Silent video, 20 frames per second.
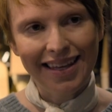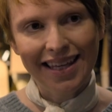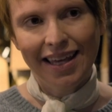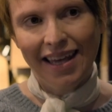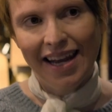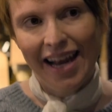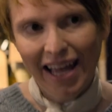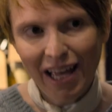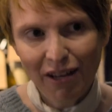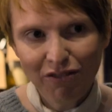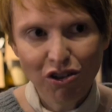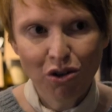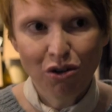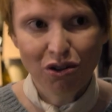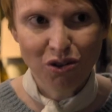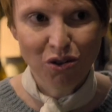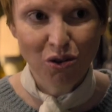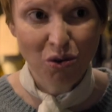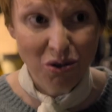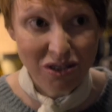Can I have your
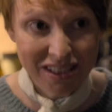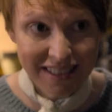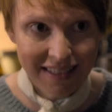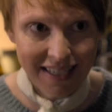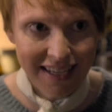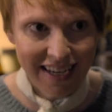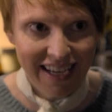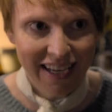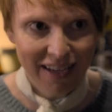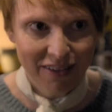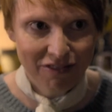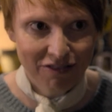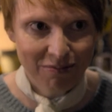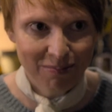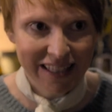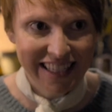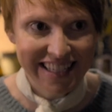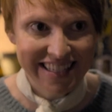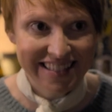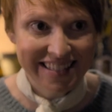autograph,
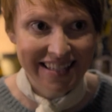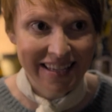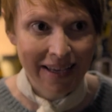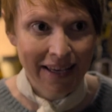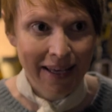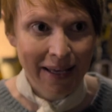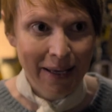please?